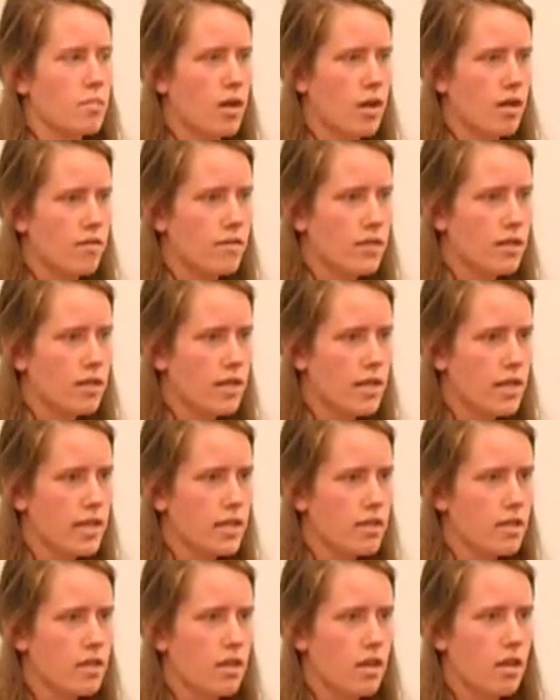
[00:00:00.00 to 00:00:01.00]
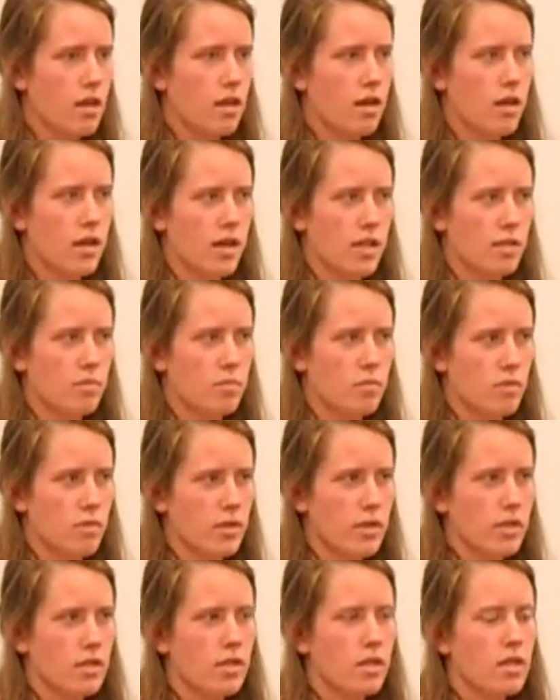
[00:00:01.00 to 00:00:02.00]
poverty line are
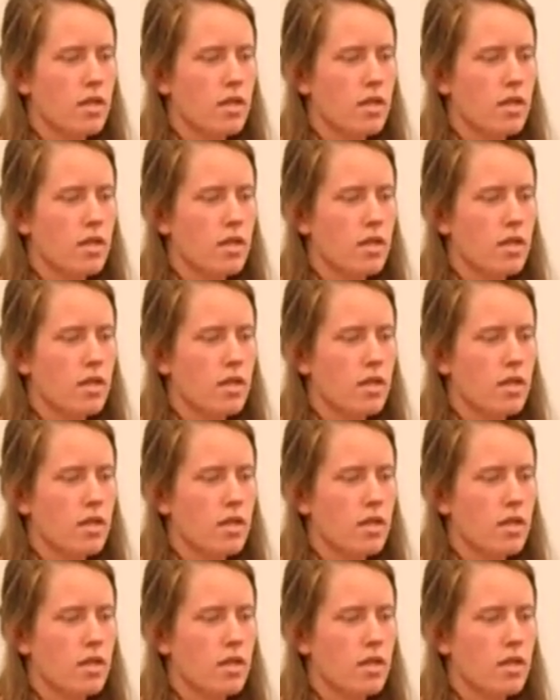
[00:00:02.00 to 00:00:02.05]
unemployed.